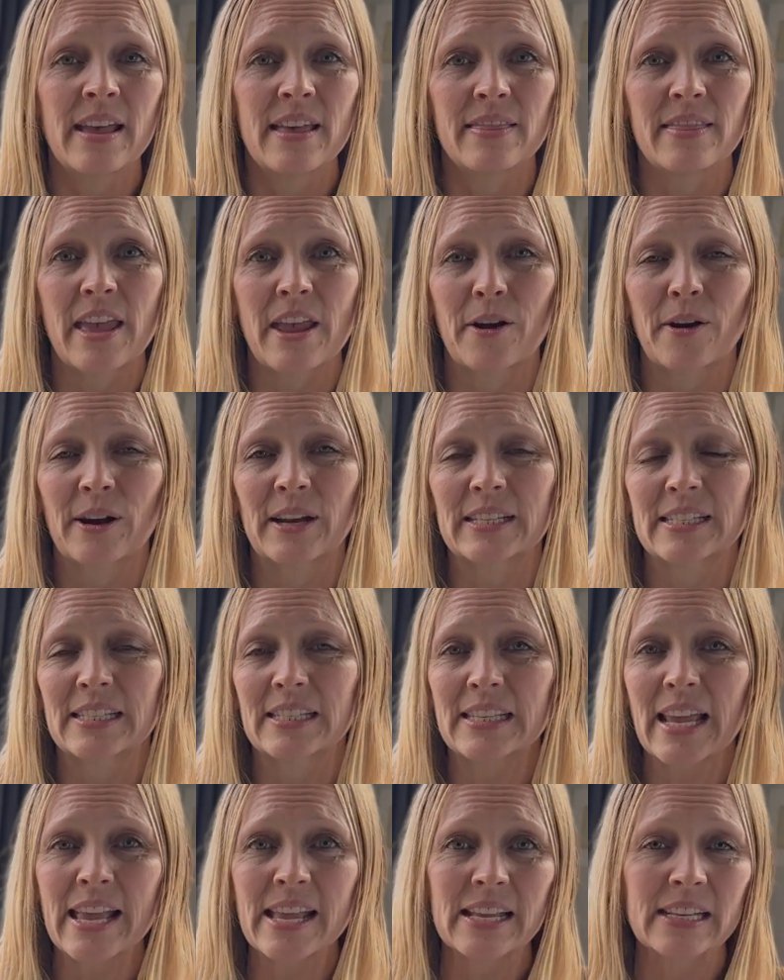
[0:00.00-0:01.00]
They are a
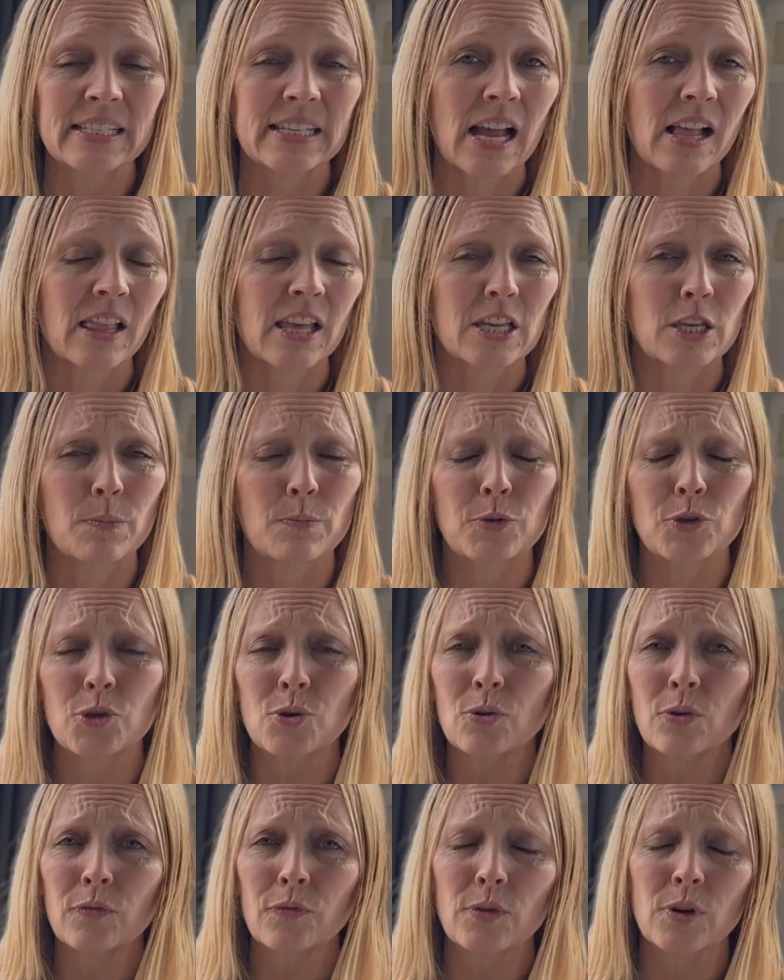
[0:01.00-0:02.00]
psychedelic,
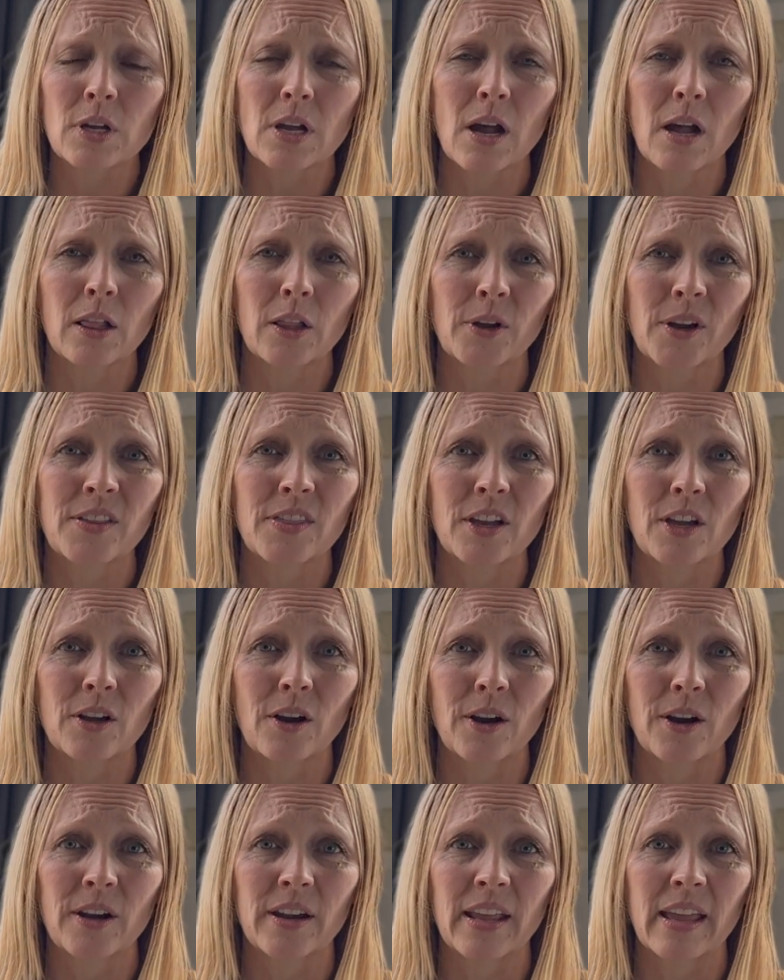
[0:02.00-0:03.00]
beautiful color in the
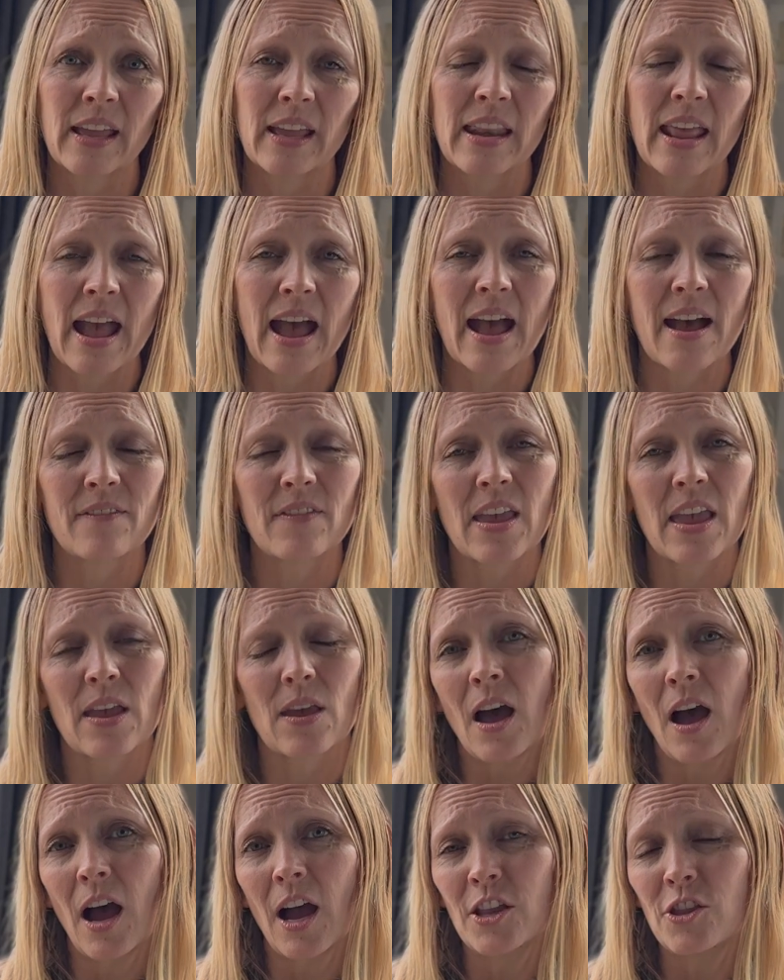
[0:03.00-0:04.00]
garden, have
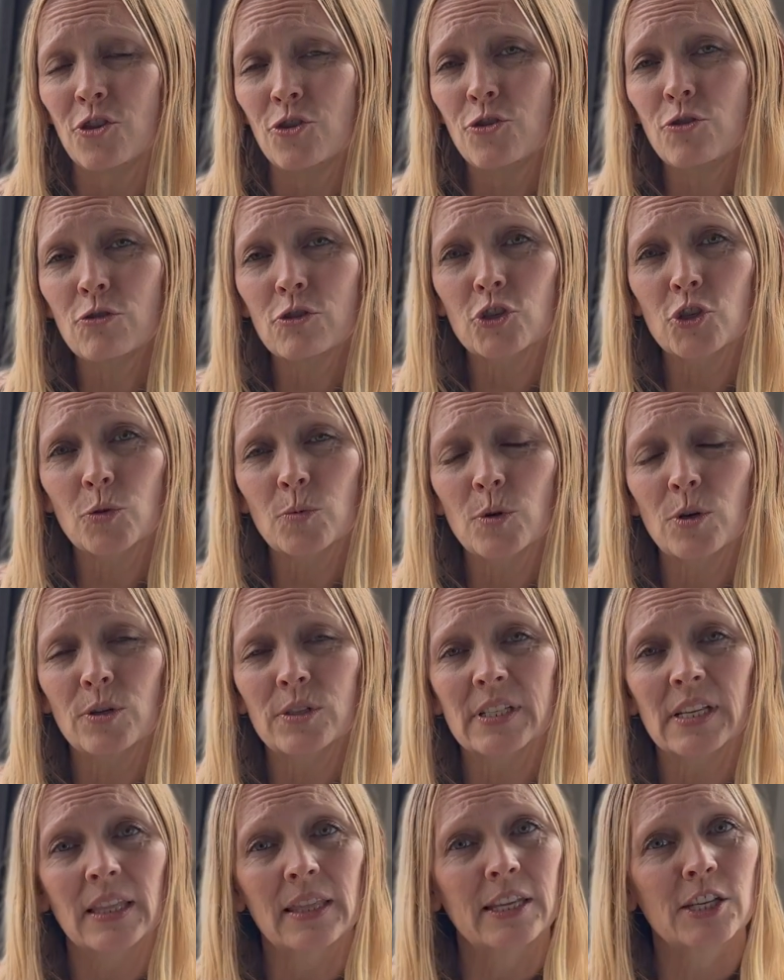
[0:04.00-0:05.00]
a unusual,
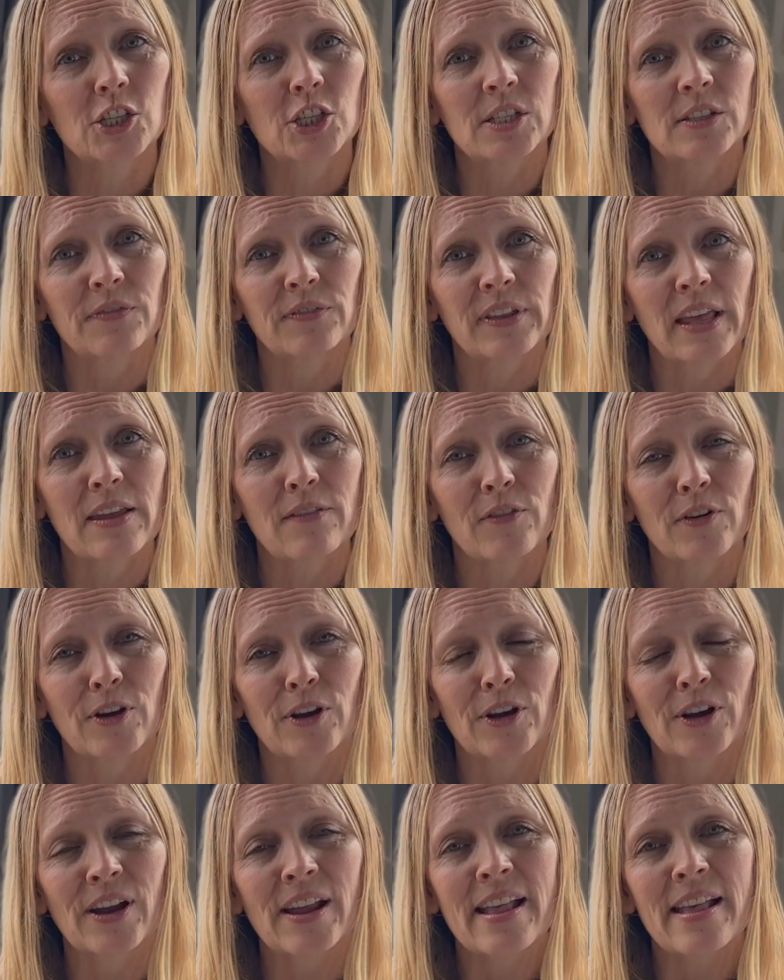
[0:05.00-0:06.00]
delicious
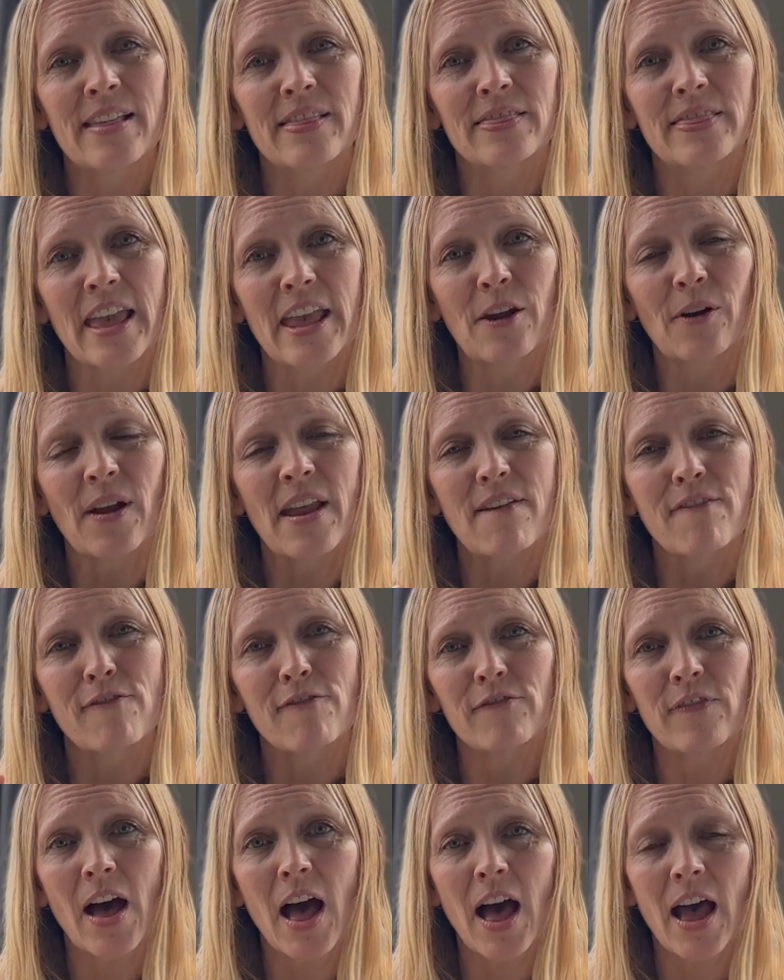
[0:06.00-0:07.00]
flavor. They are a
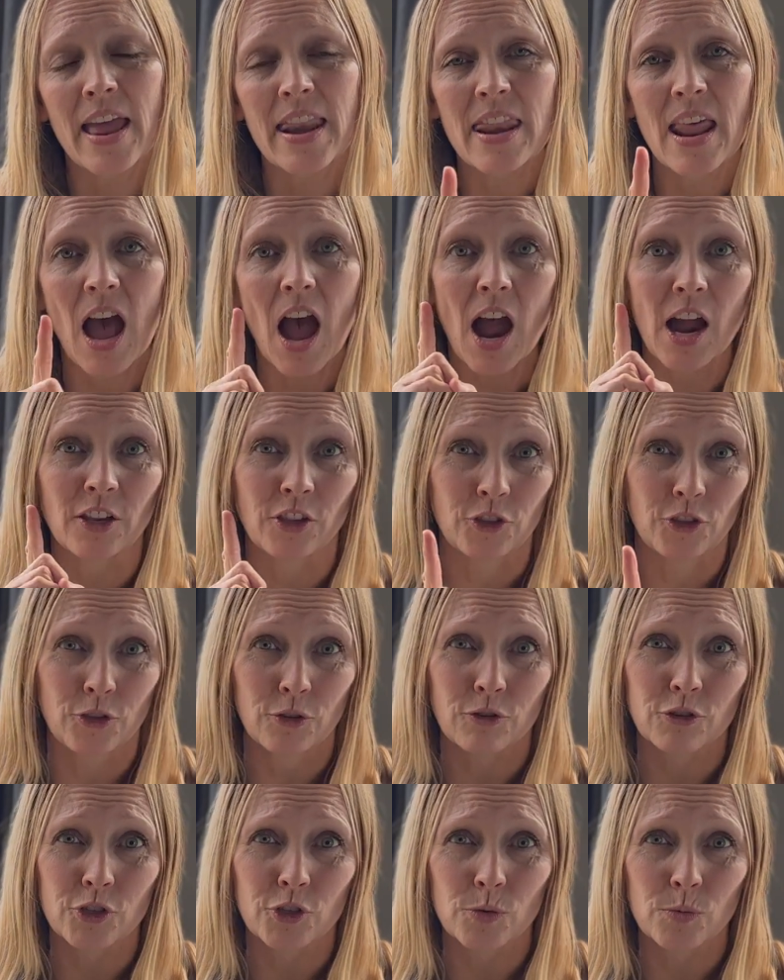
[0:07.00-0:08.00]
fun,
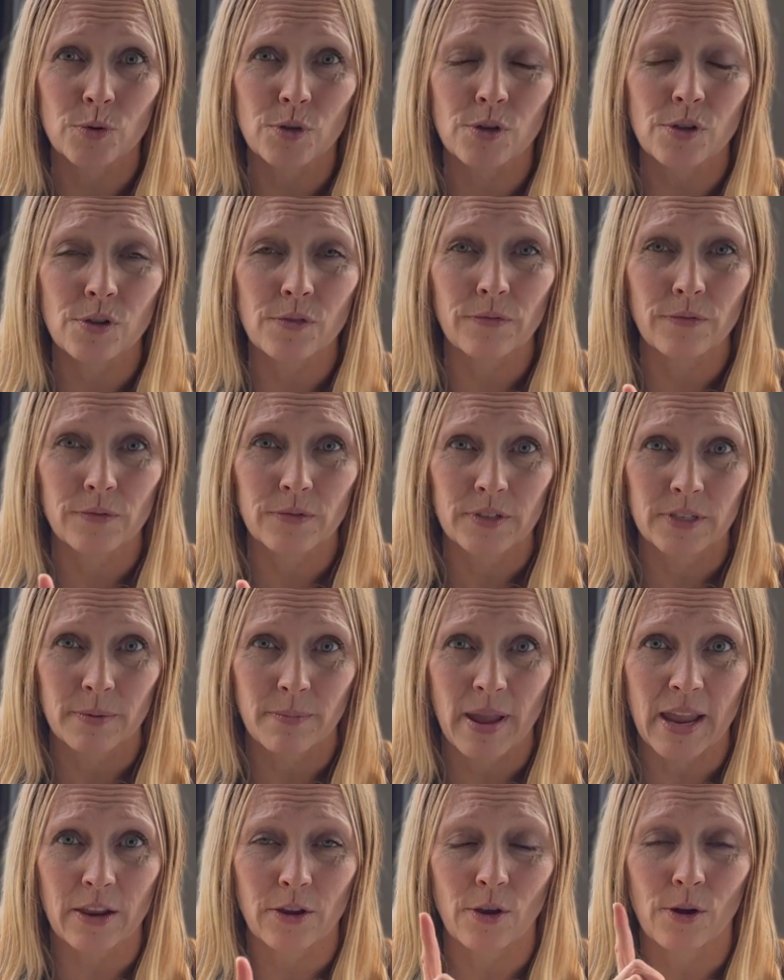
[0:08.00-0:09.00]
unusual
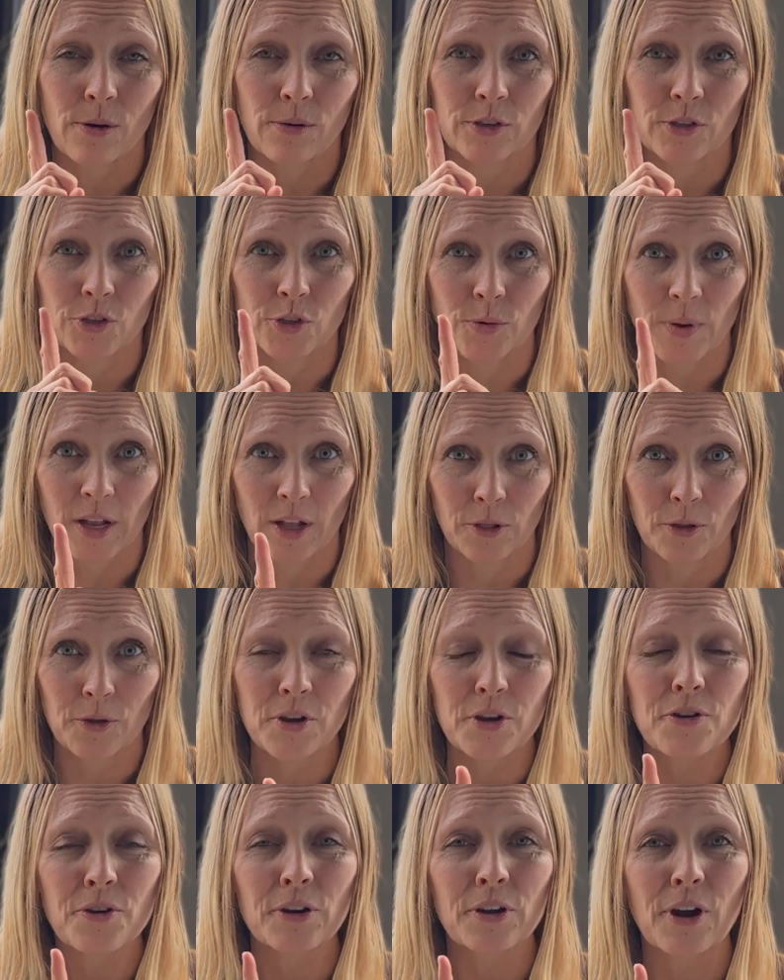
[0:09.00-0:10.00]
tomato to include
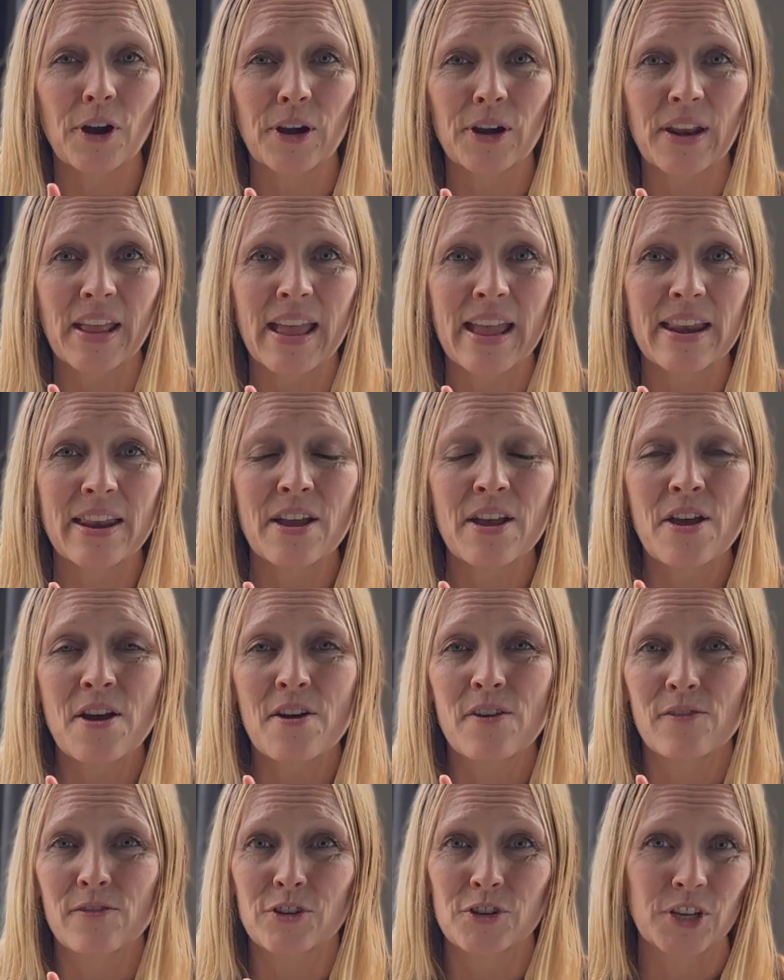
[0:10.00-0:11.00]
in your garden
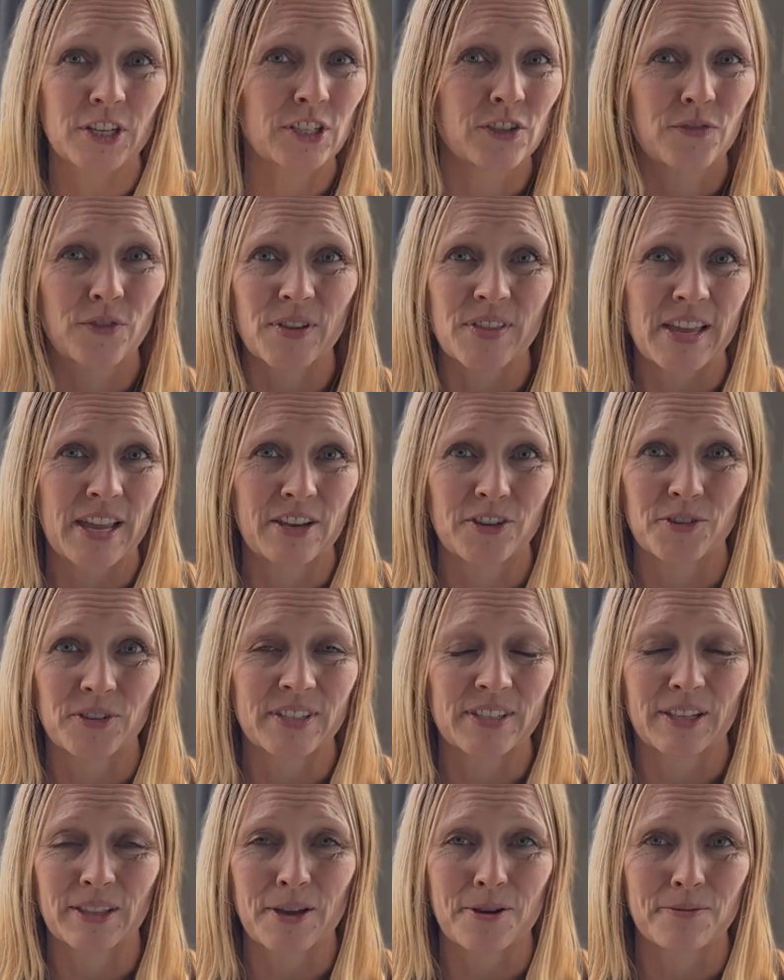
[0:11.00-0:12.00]
just for the
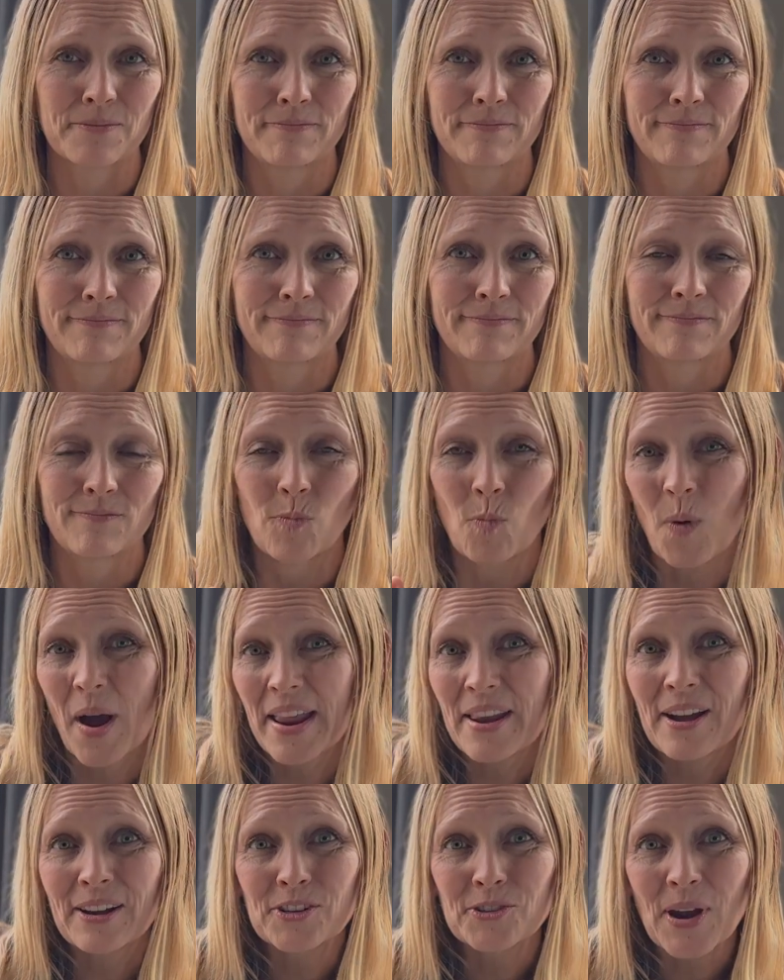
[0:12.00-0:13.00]
interest alone. Why
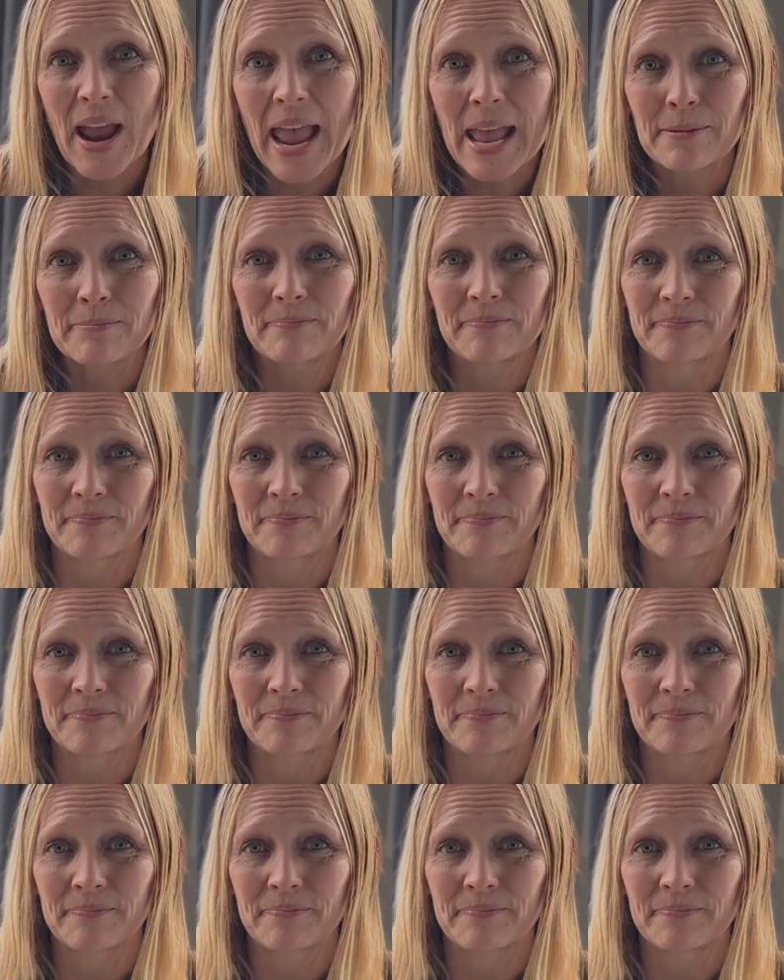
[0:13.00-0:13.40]
not try?